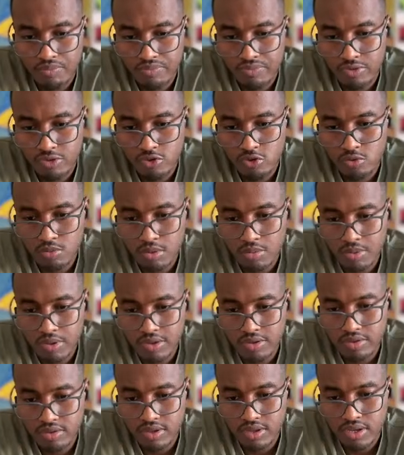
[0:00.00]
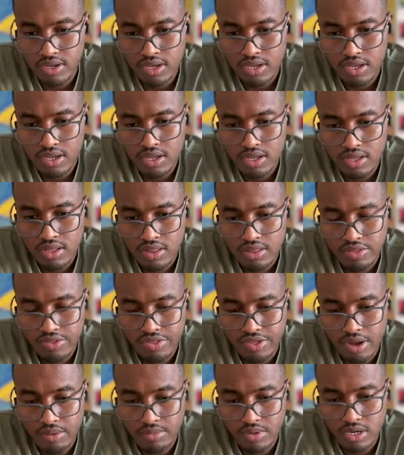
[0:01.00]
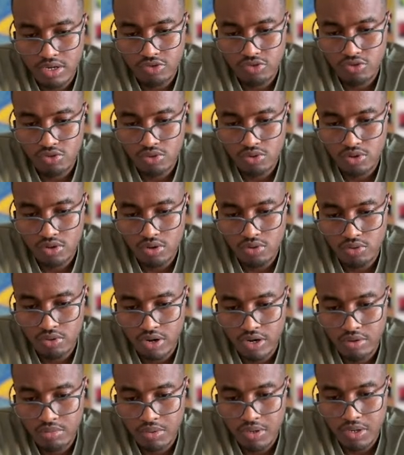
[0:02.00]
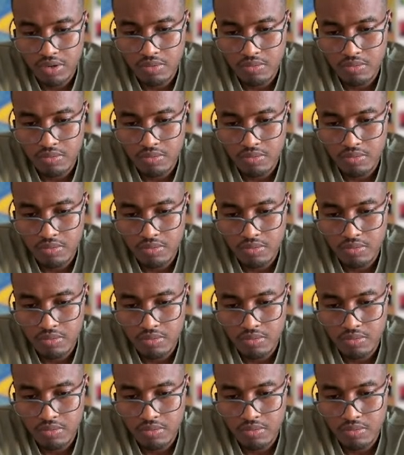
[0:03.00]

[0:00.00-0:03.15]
Supabase, thumbnail studio readme.